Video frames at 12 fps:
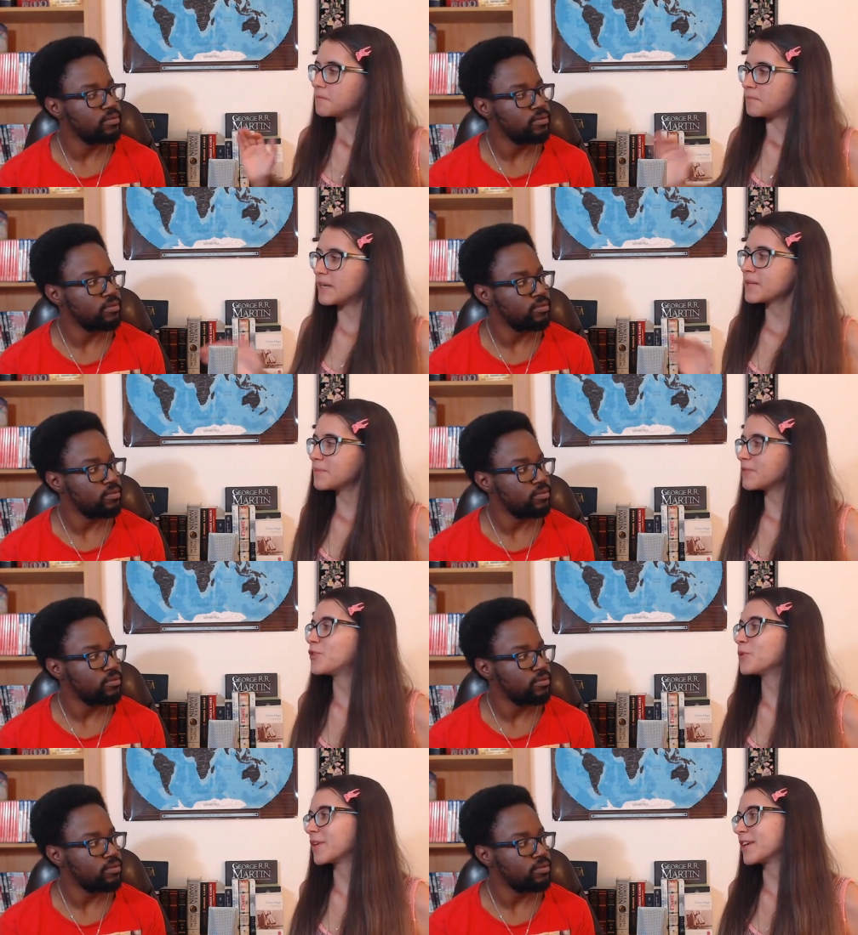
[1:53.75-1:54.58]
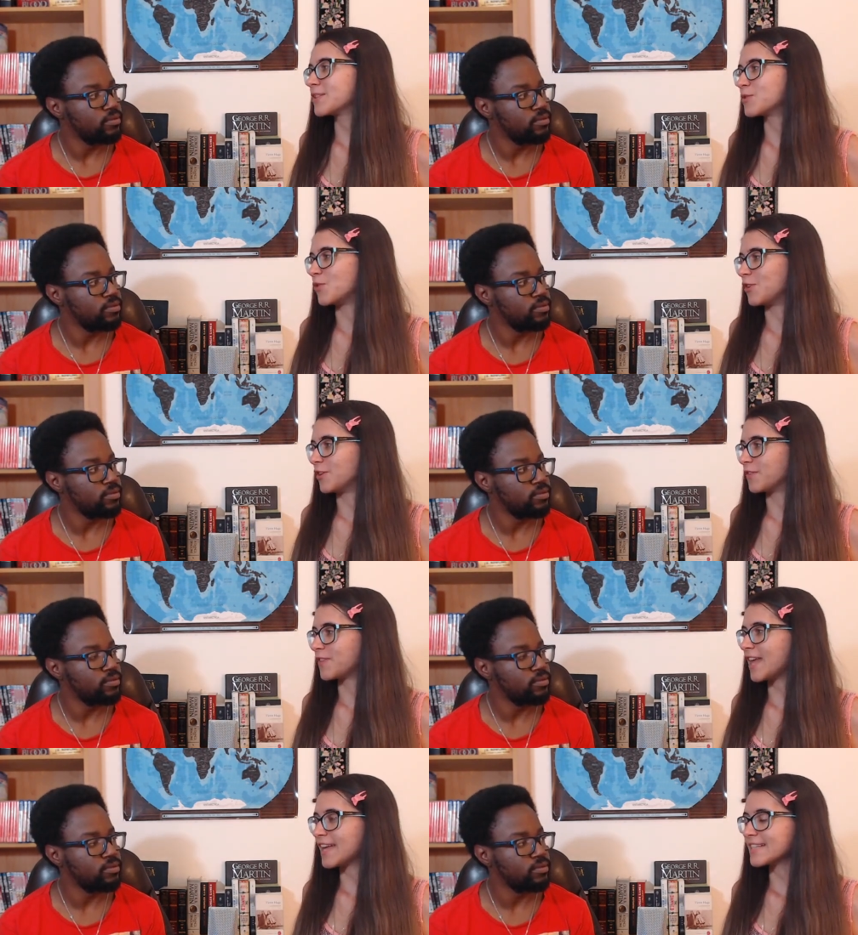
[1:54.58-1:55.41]
Speaker 1: But before we get to all of
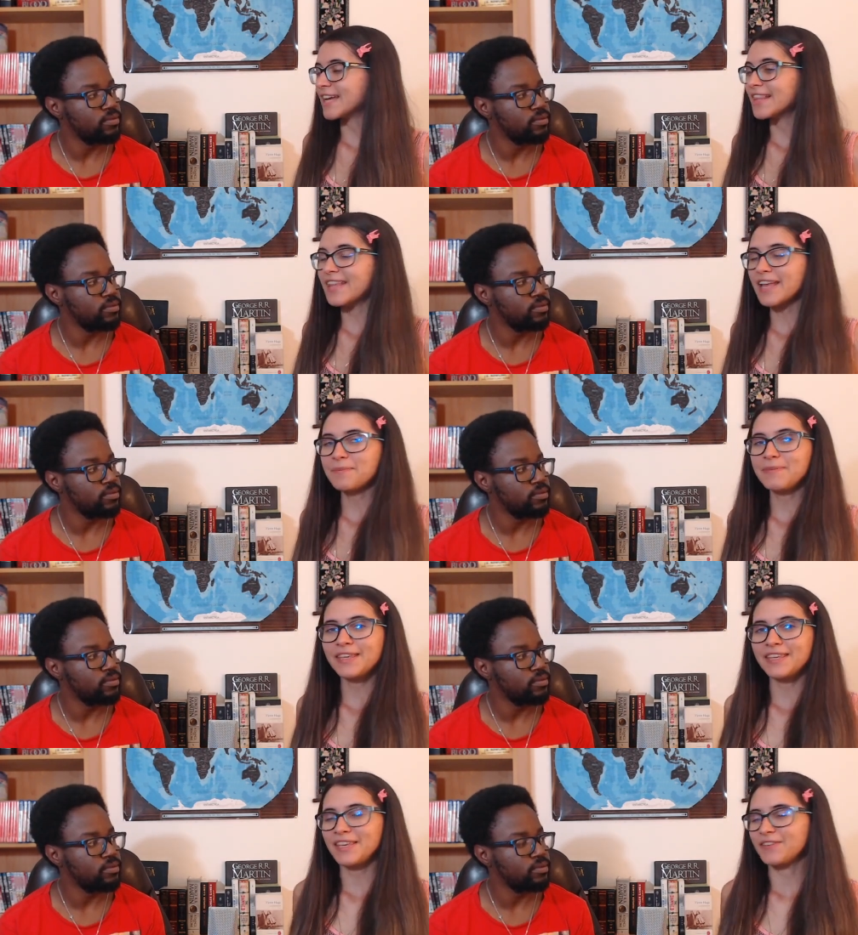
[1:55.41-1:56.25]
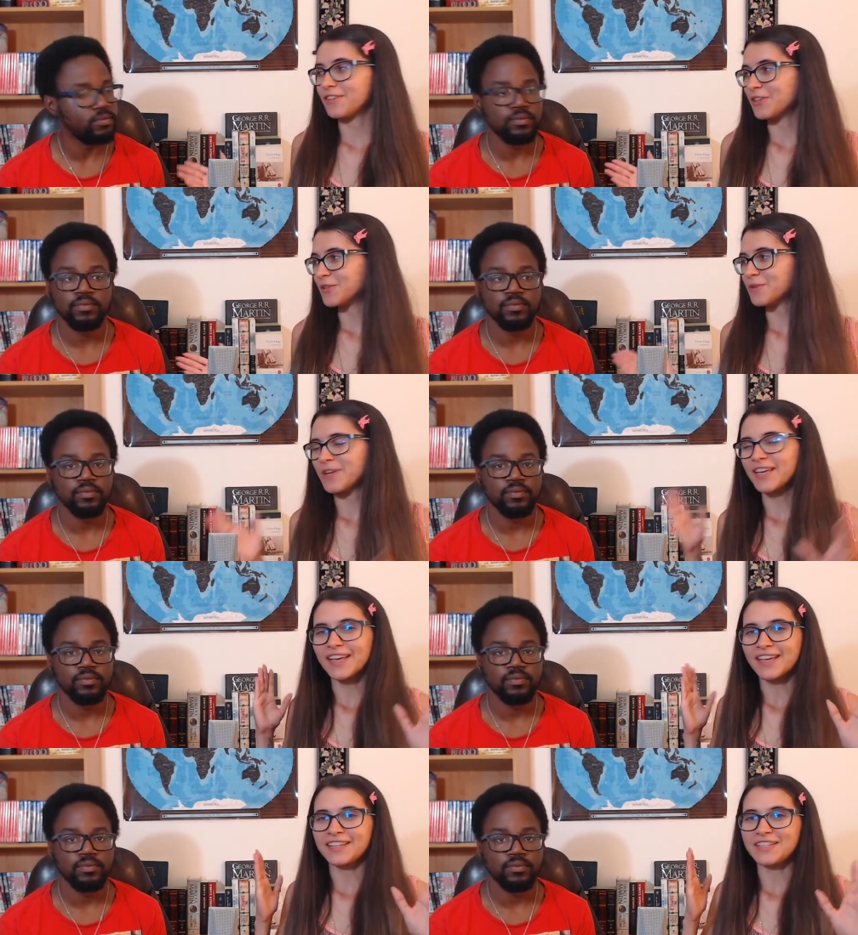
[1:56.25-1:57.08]
that, let me give you,
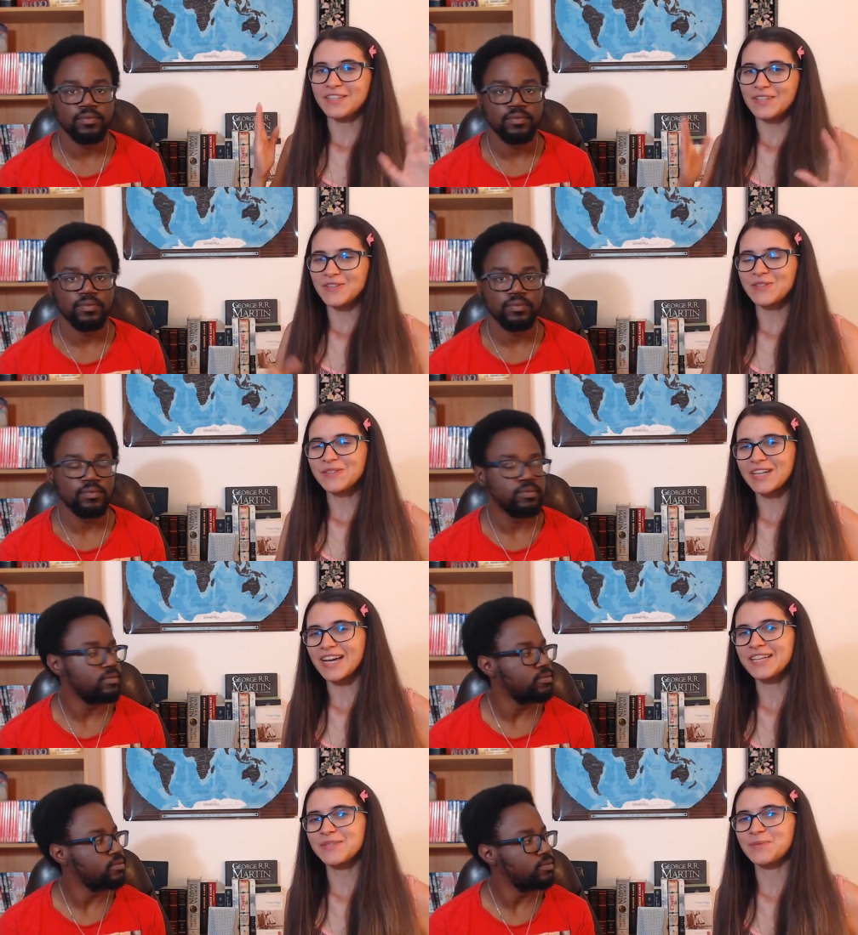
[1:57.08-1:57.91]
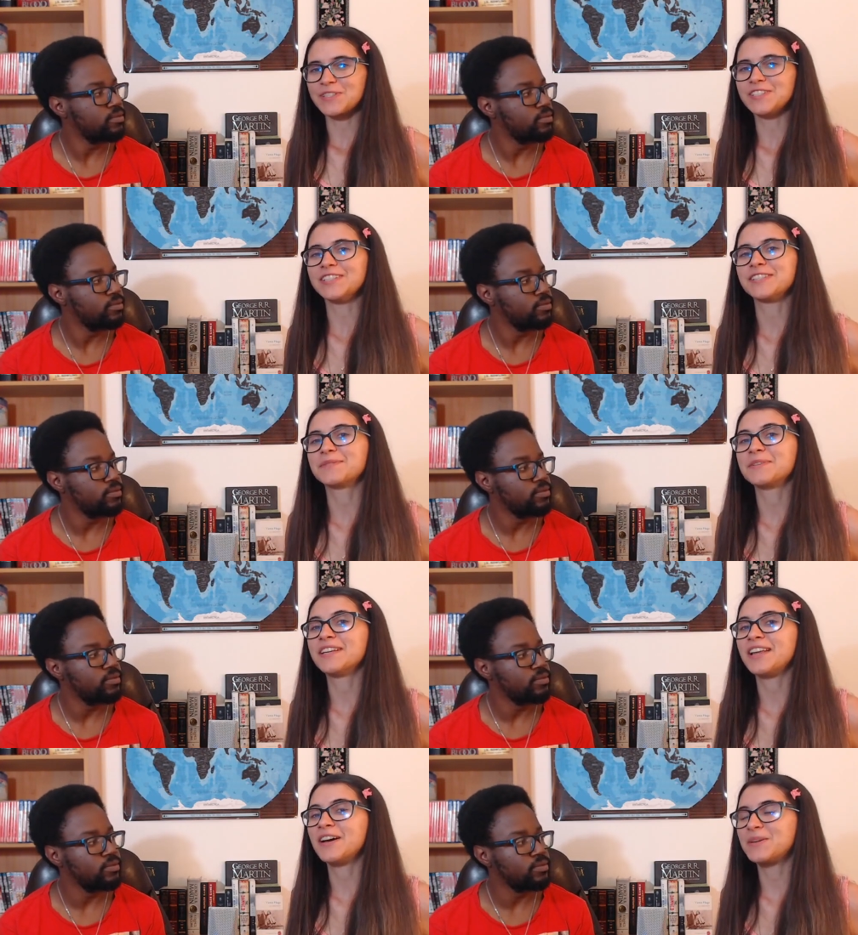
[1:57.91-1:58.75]
Rick, and you guys watching us
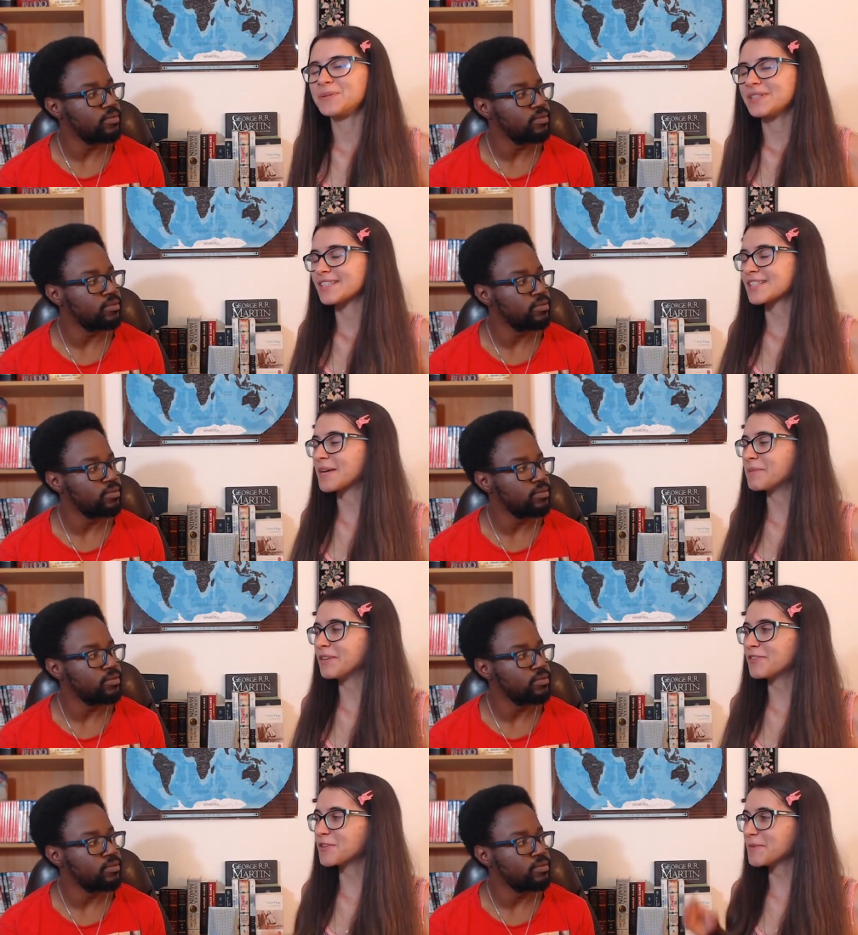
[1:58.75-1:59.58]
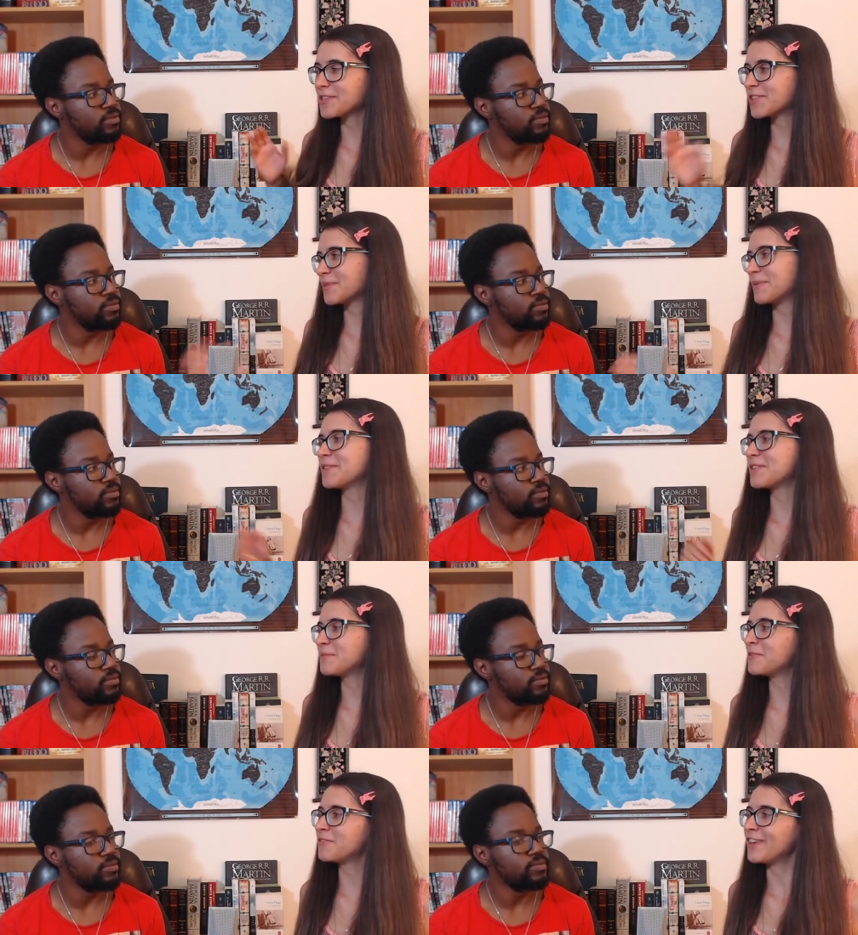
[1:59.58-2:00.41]
right now some information about the
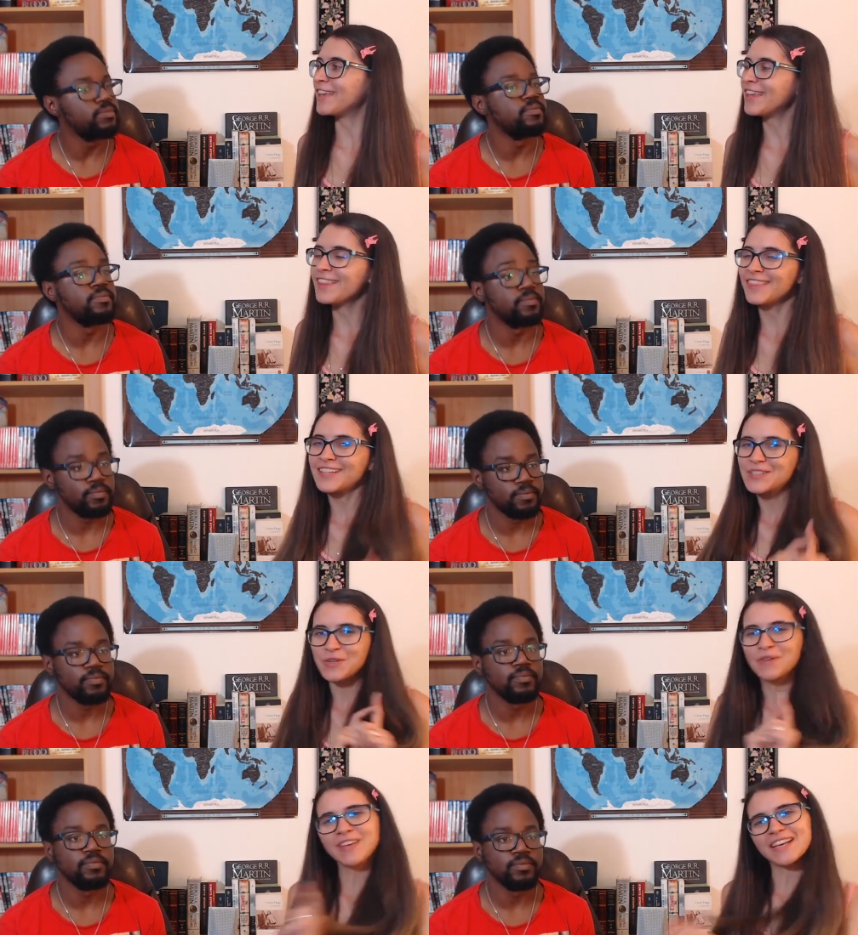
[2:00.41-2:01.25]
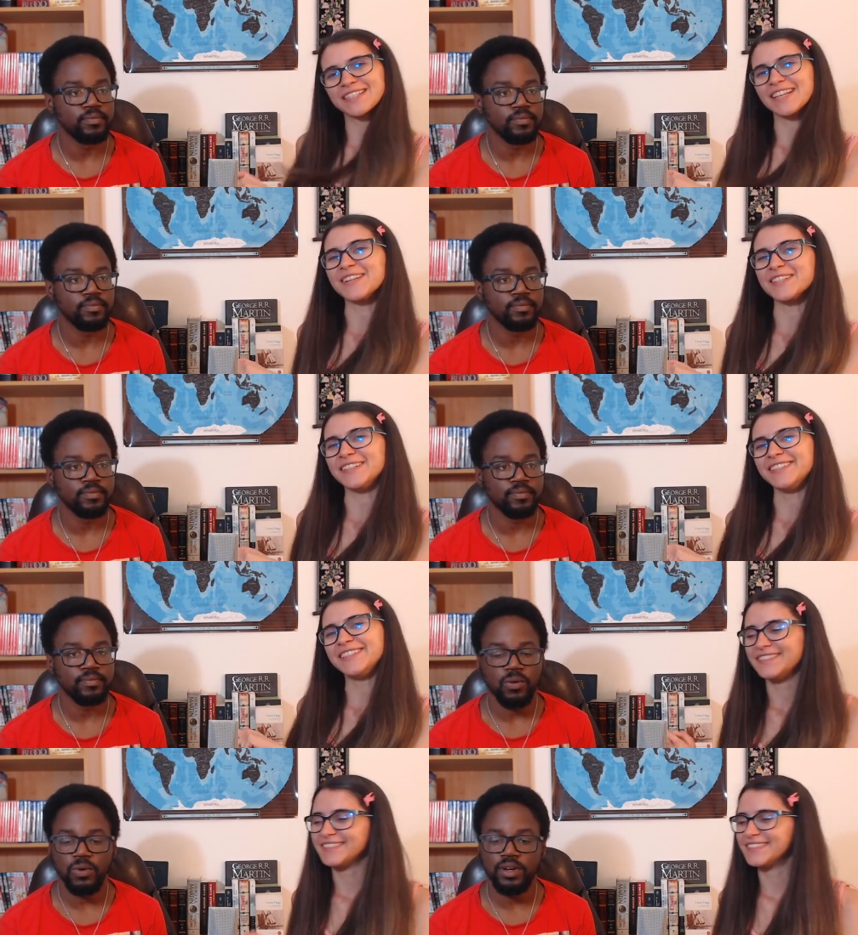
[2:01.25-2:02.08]
movie in the trivia section.
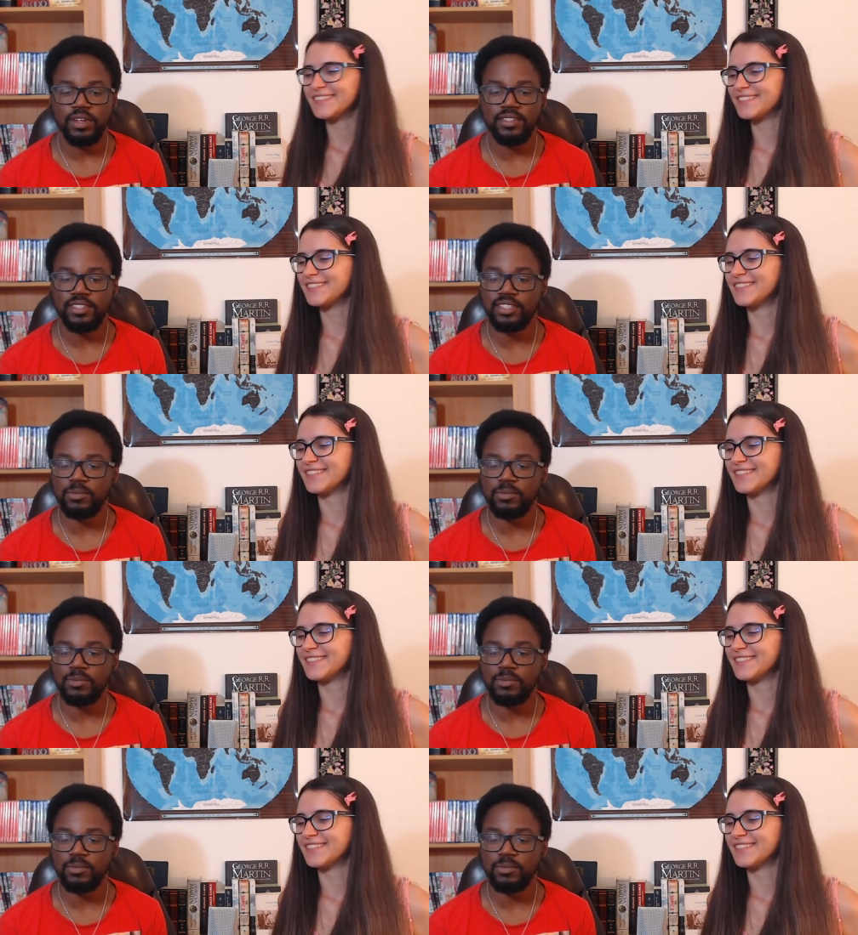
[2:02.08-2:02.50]
Speaker 2: What is this